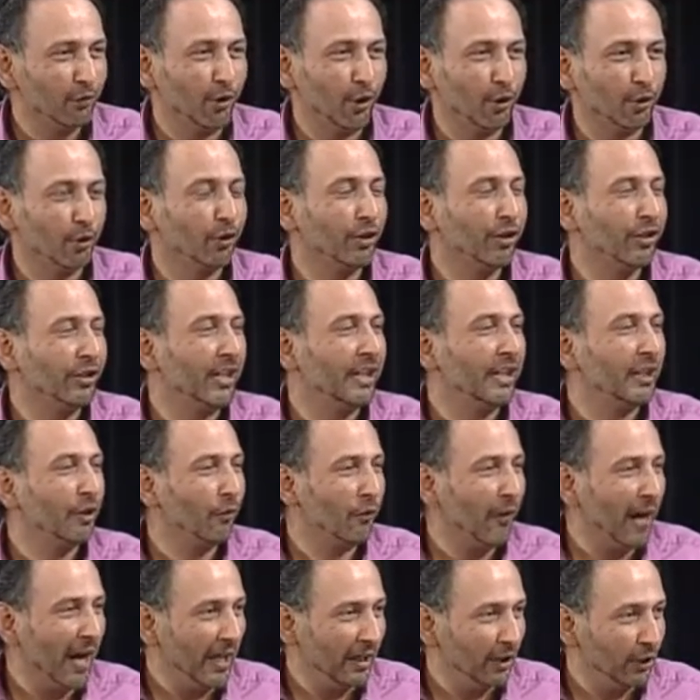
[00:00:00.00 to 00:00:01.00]
Because we wanted to create
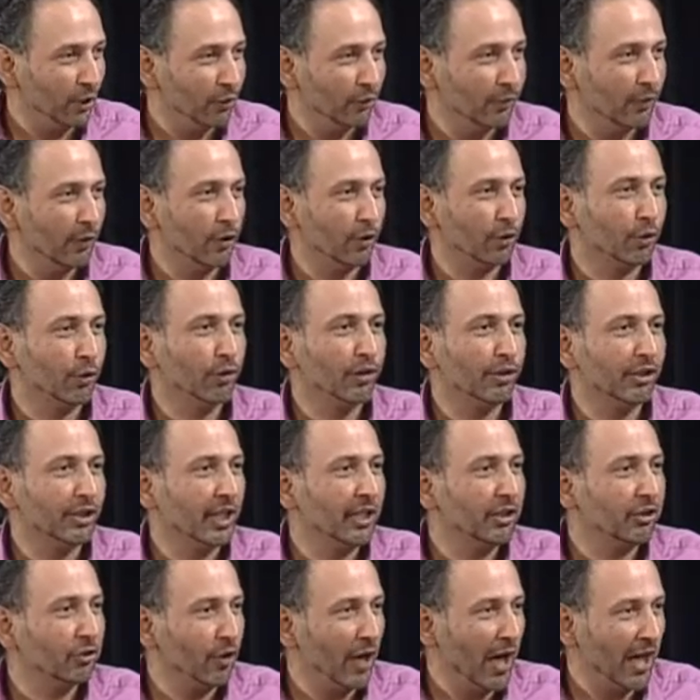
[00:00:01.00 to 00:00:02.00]
the value. We wanted to
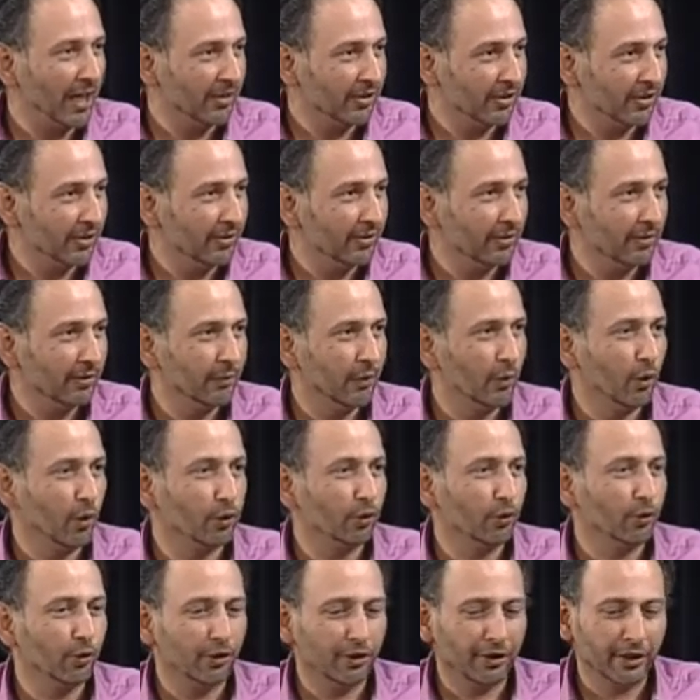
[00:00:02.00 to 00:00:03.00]
create traction. We
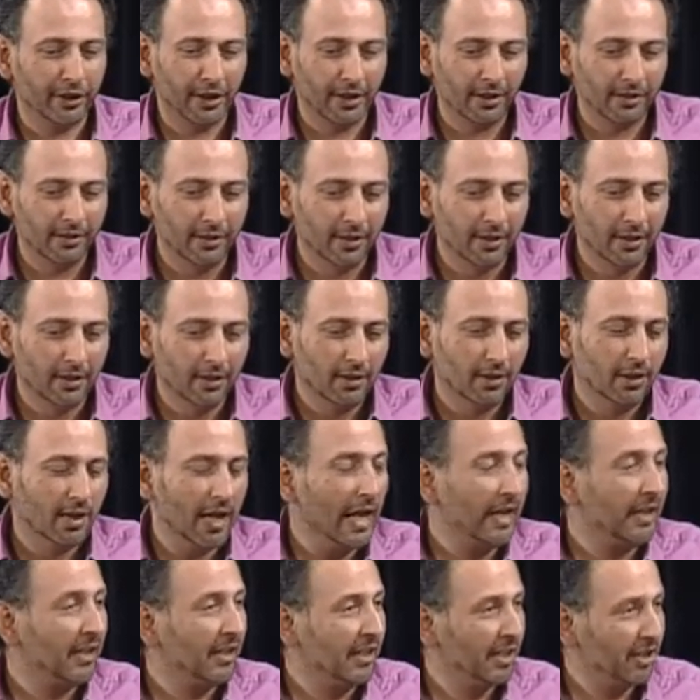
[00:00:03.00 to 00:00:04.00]
wanted to create
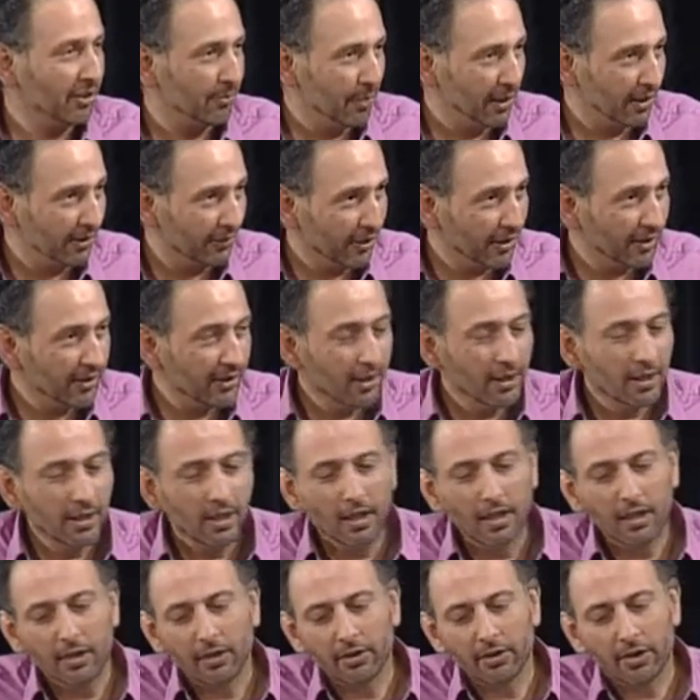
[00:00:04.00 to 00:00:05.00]
engagement, right?
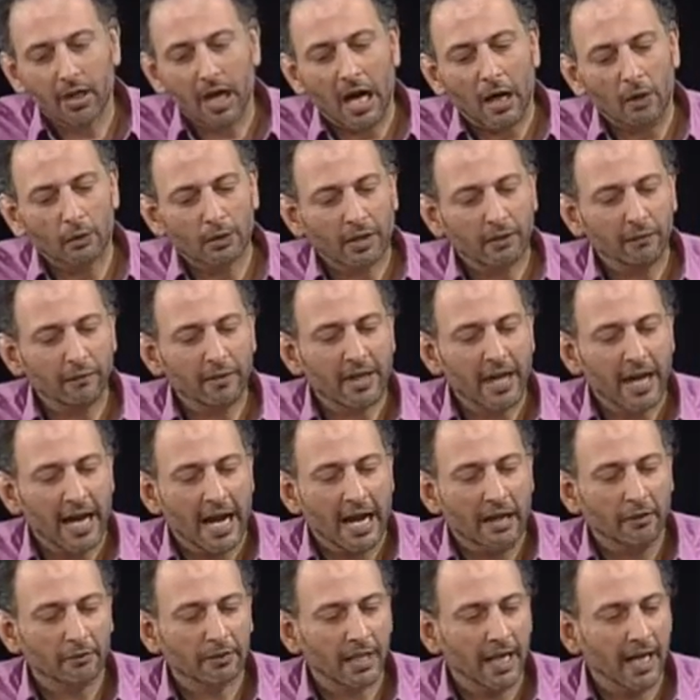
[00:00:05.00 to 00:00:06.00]
Mm-hmm. Now that we
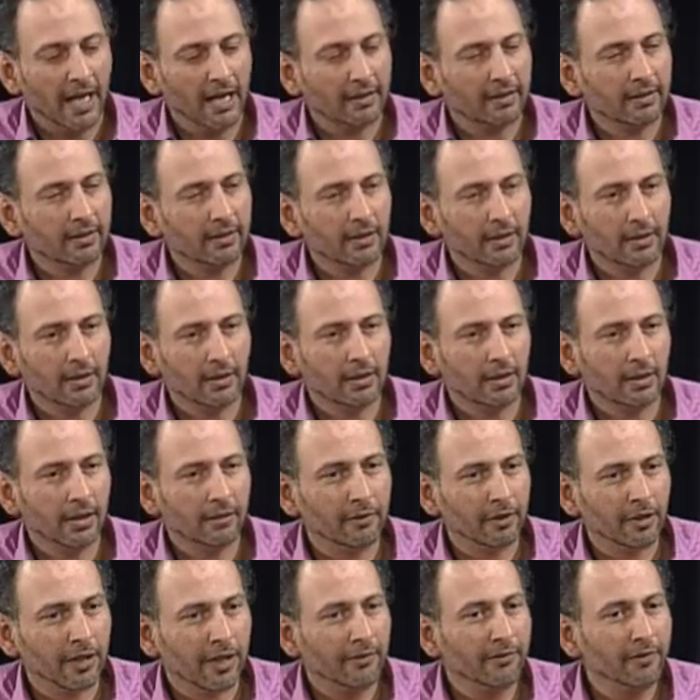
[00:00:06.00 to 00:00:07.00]
have that,
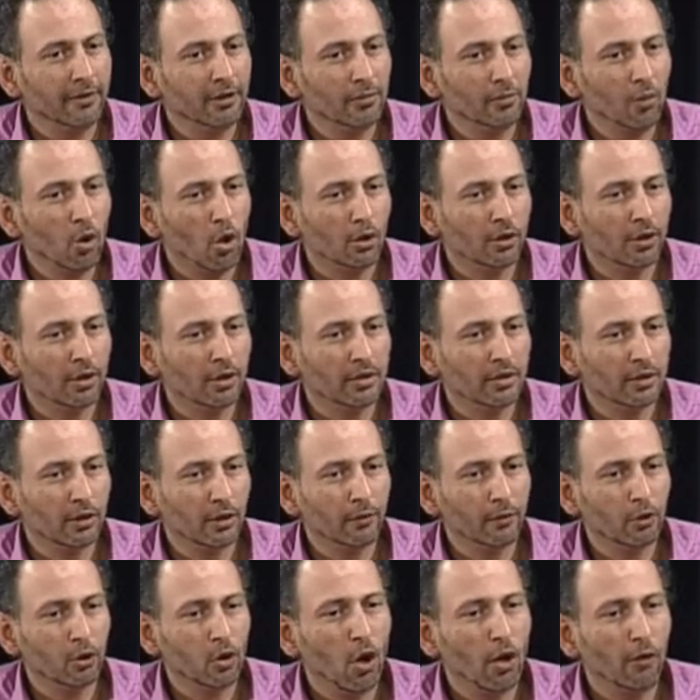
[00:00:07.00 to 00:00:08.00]
our revenue model,
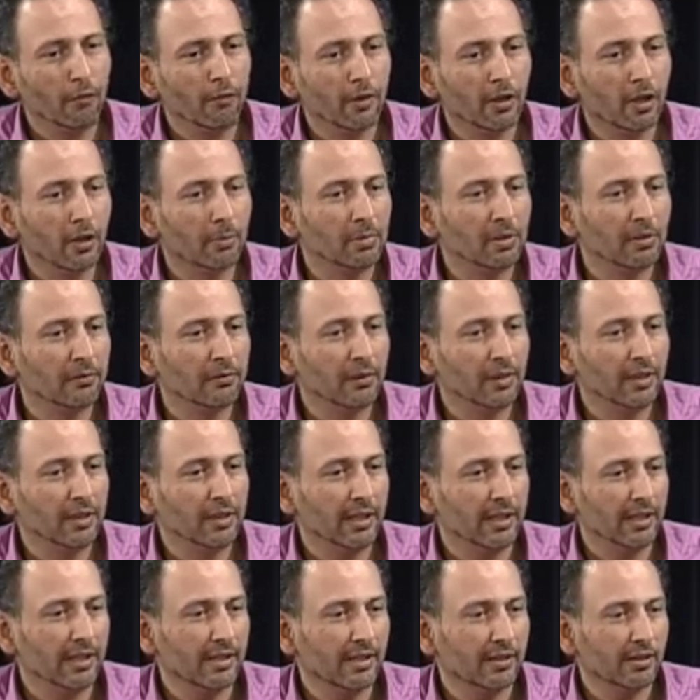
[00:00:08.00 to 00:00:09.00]
we offer up different
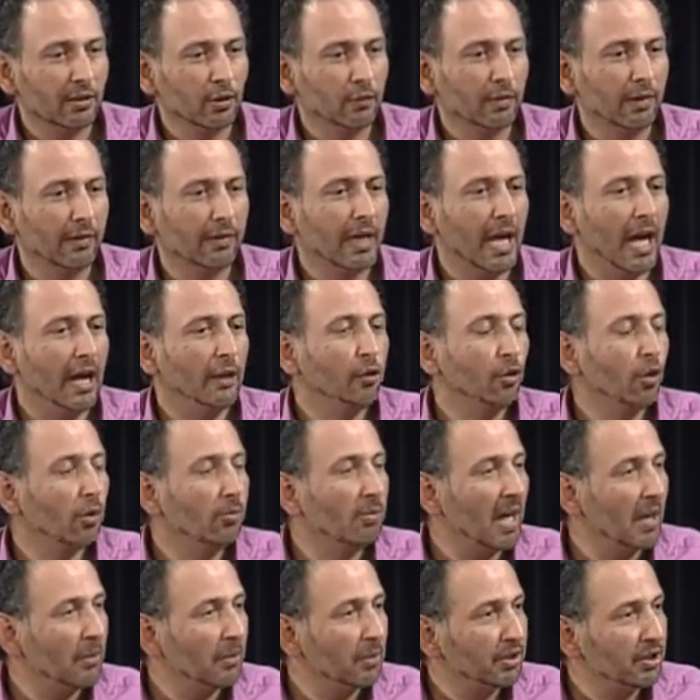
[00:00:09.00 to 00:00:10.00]
things. So we have an annual
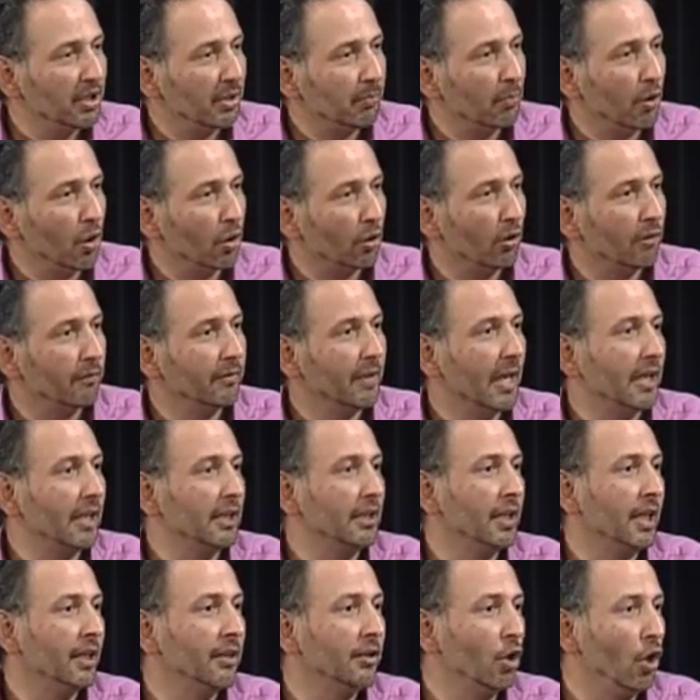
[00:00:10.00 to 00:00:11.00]
membership model of
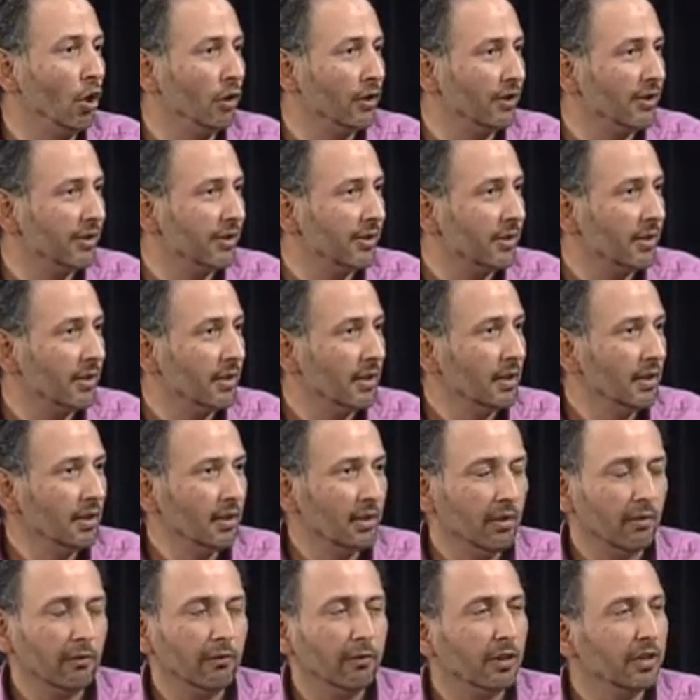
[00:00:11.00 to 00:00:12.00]
$99. Mm-hmm.
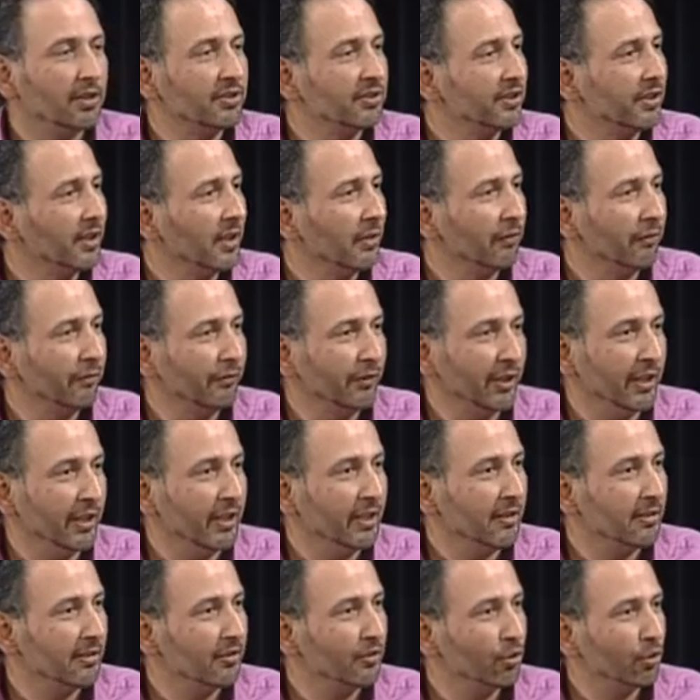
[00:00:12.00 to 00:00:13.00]
First year
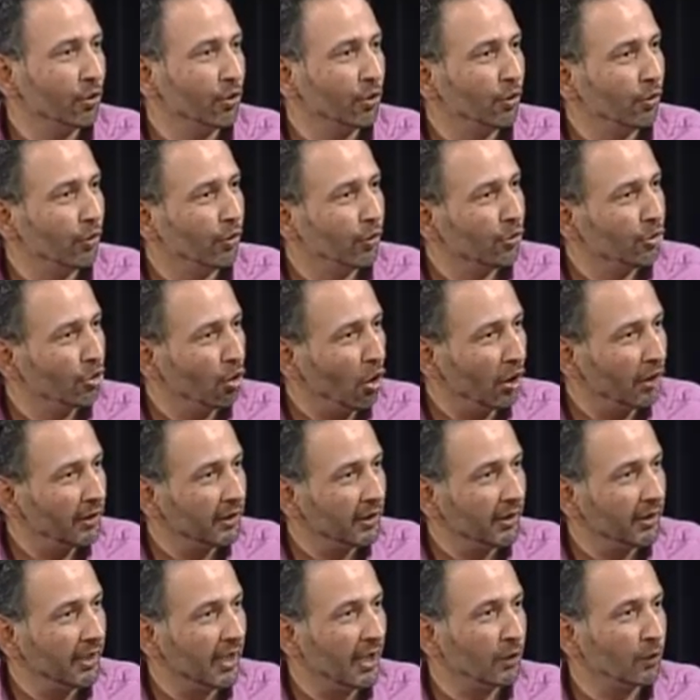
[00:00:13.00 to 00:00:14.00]
free. So you
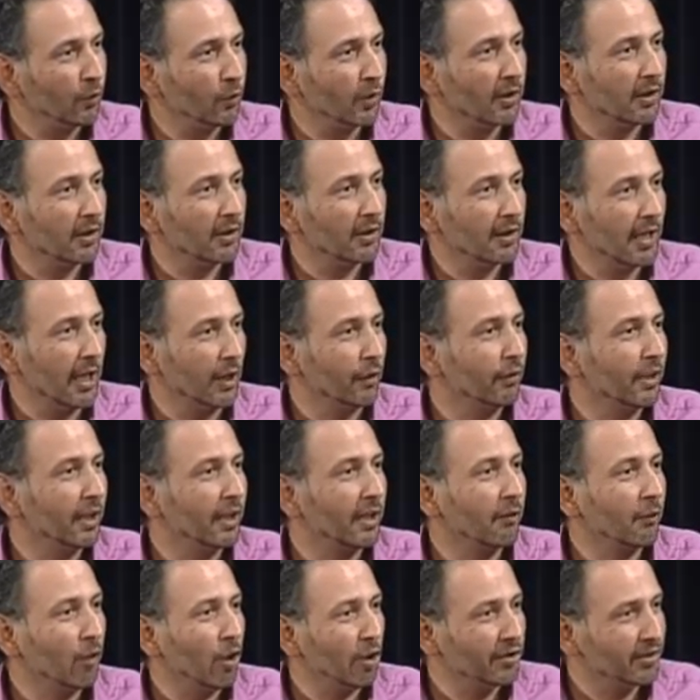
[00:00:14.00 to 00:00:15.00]
join the network, kind of
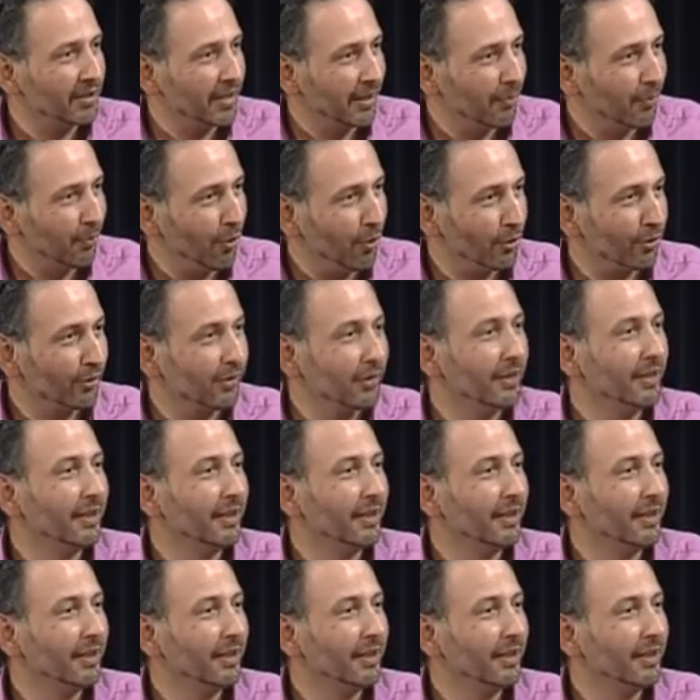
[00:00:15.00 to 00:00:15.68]
like a WhatsApp model.